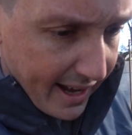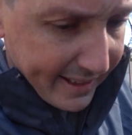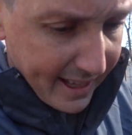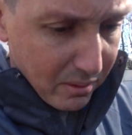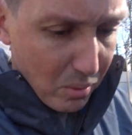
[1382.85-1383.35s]

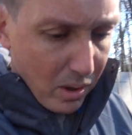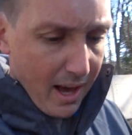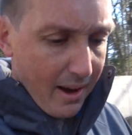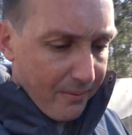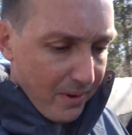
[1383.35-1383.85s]
and then we'll
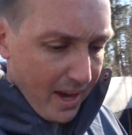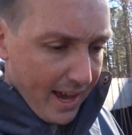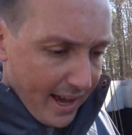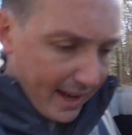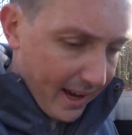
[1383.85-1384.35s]
have
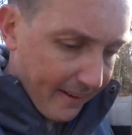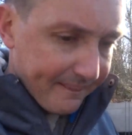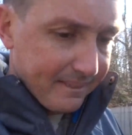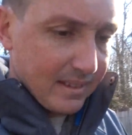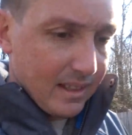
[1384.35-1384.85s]
a,
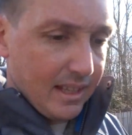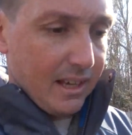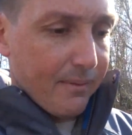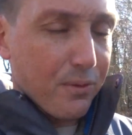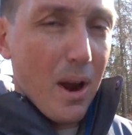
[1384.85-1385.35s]

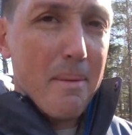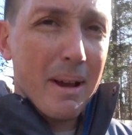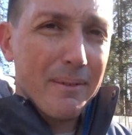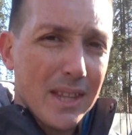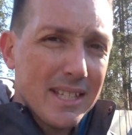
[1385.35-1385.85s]
the
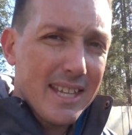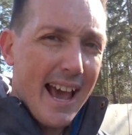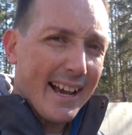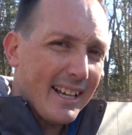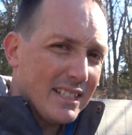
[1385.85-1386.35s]
framing for the
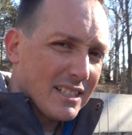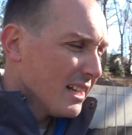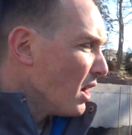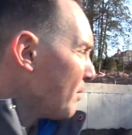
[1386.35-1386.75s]
deck is gonna go